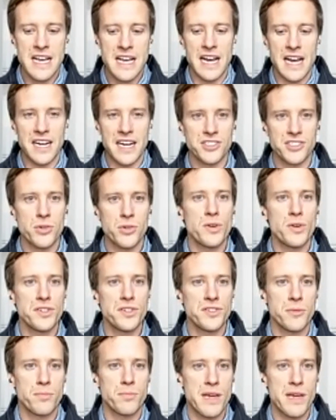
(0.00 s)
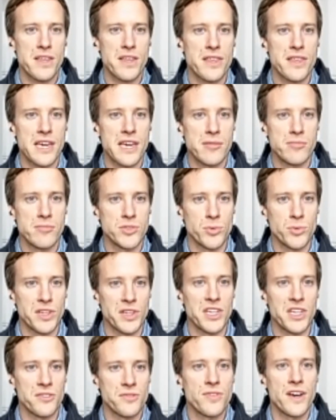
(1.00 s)
And so one of the big themes
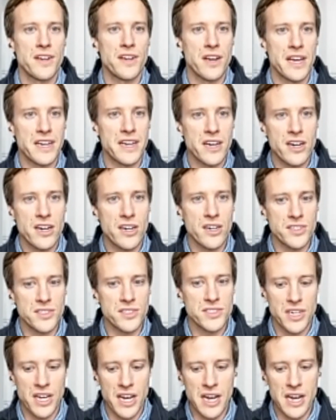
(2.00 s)
within a fund like ours,